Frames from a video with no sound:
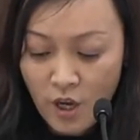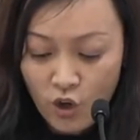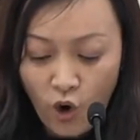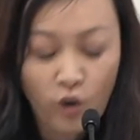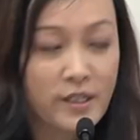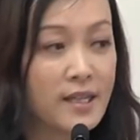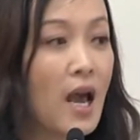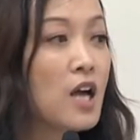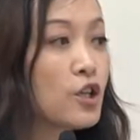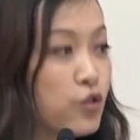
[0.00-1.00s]
called
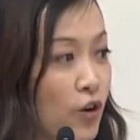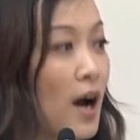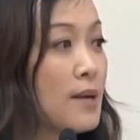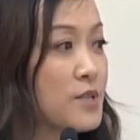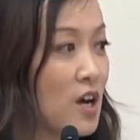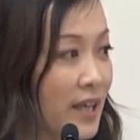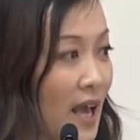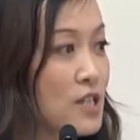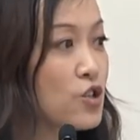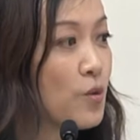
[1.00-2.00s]
it crimes
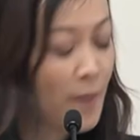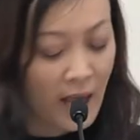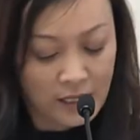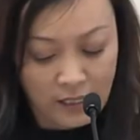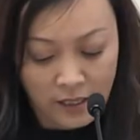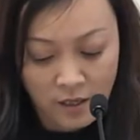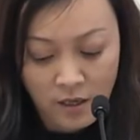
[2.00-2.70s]
against humanity.